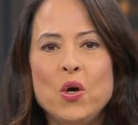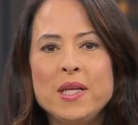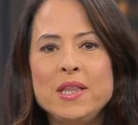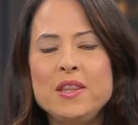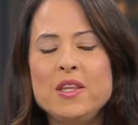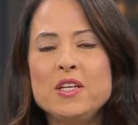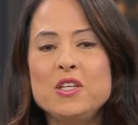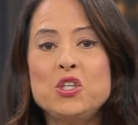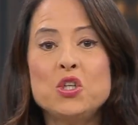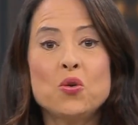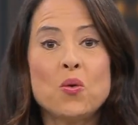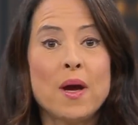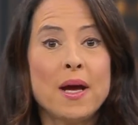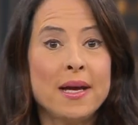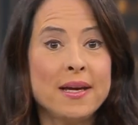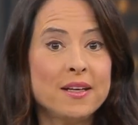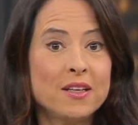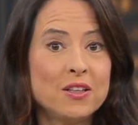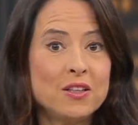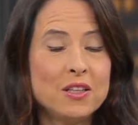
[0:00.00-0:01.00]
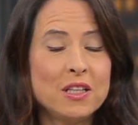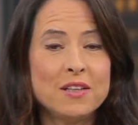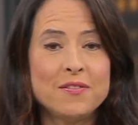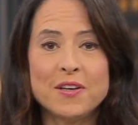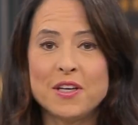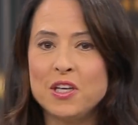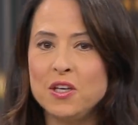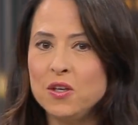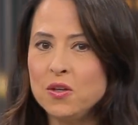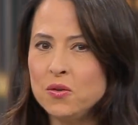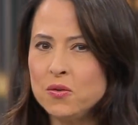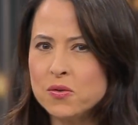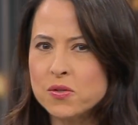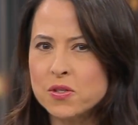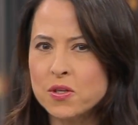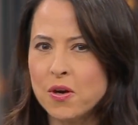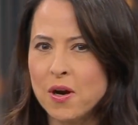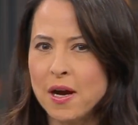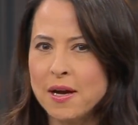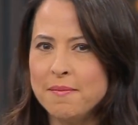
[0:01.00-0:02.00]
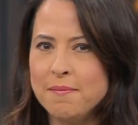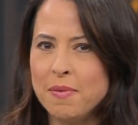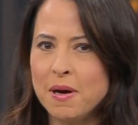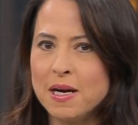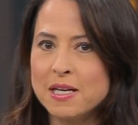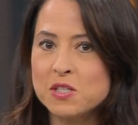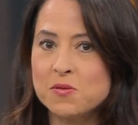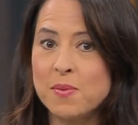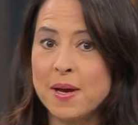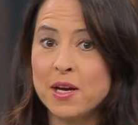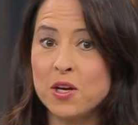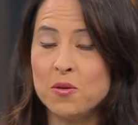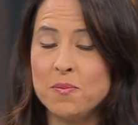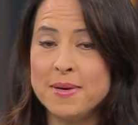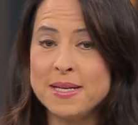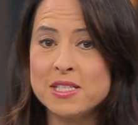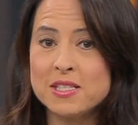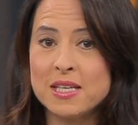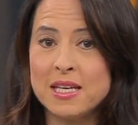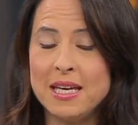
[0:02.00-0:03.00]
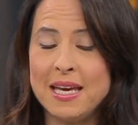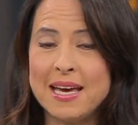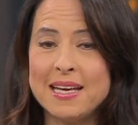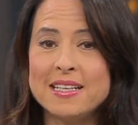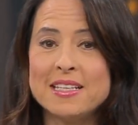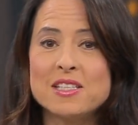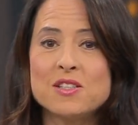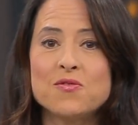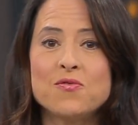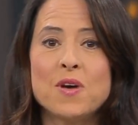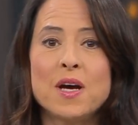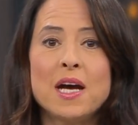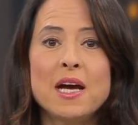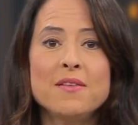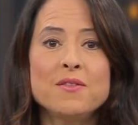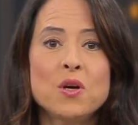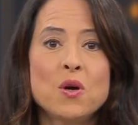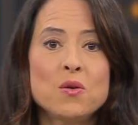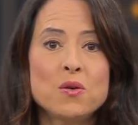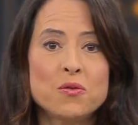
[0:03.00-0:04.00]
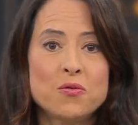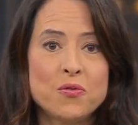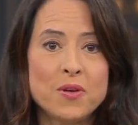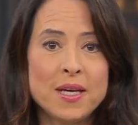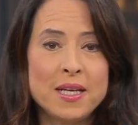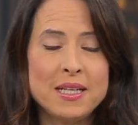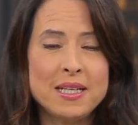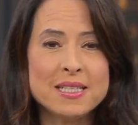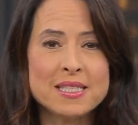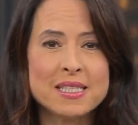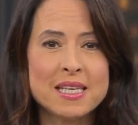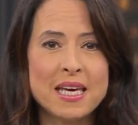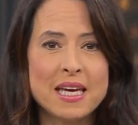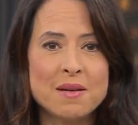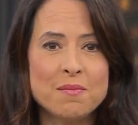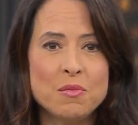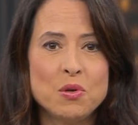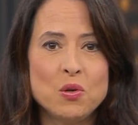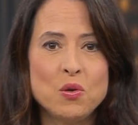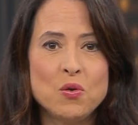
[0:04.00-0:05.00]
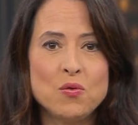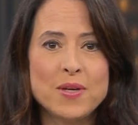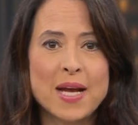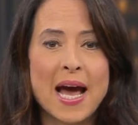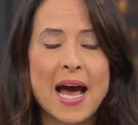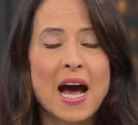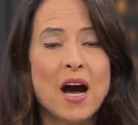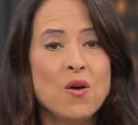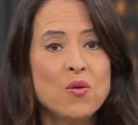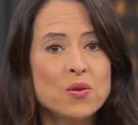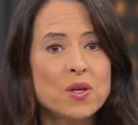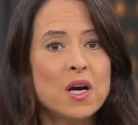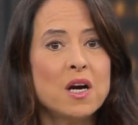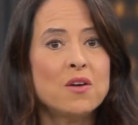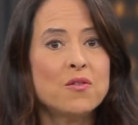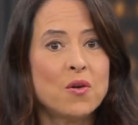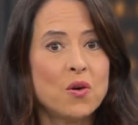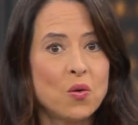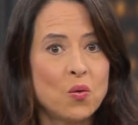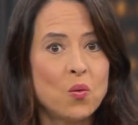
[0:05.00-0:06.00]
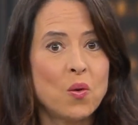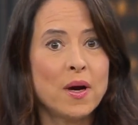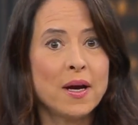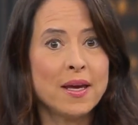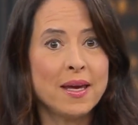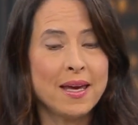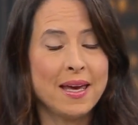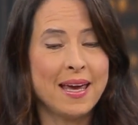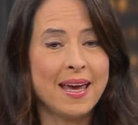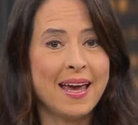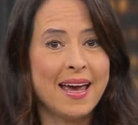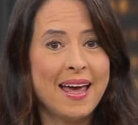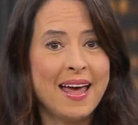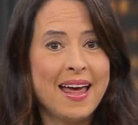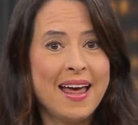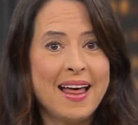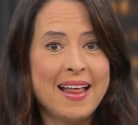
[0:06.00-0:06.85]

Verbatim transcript: Could the trial of accused crime boss Michael Miske and his five co-defendants get moved out of Hawaii?